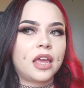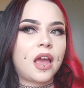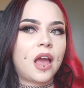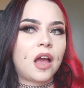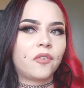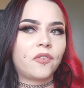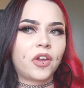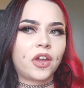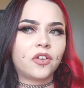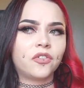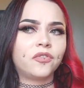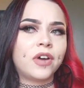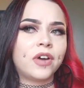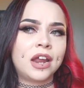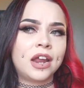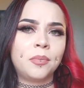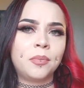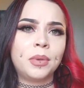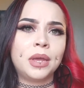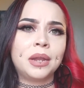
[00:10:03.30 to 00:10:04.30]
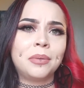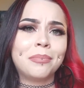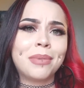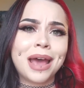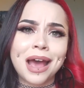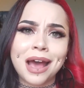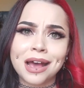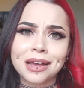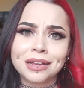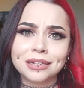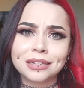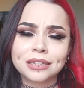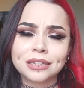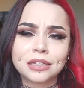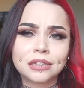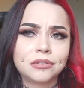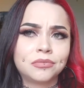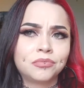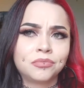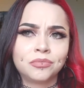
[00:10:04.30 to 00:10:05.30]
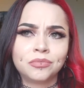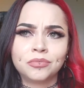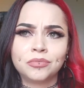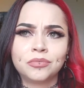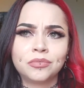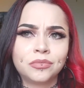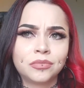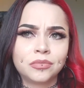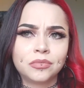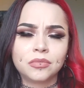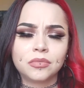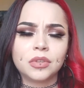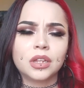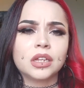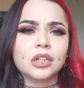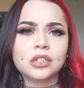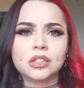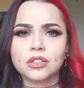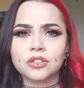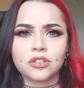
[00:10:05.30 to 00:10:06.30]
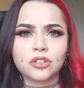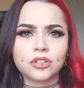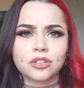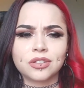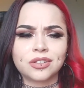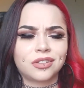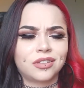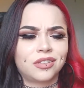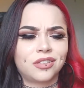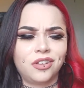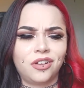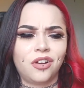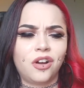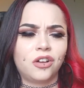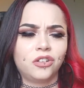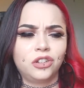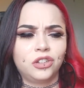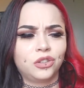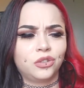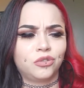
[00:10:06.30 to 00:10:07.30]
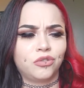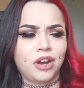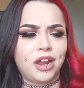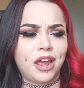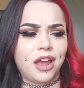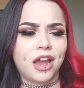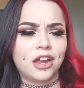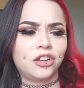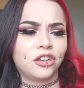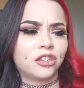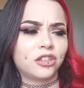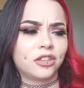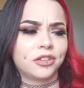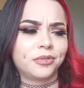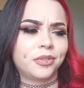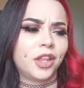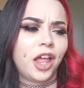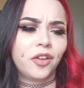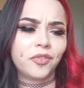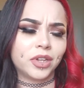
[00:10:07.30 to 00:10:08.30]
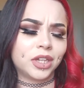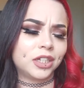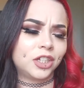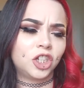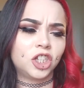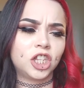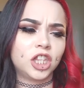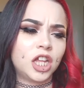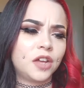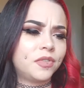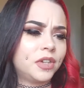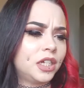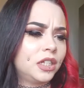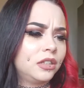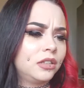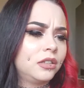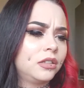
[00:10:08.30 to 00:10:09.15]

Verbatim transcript: they have like a vitamin mask. It's just, they're all just great. I just love it, just love it.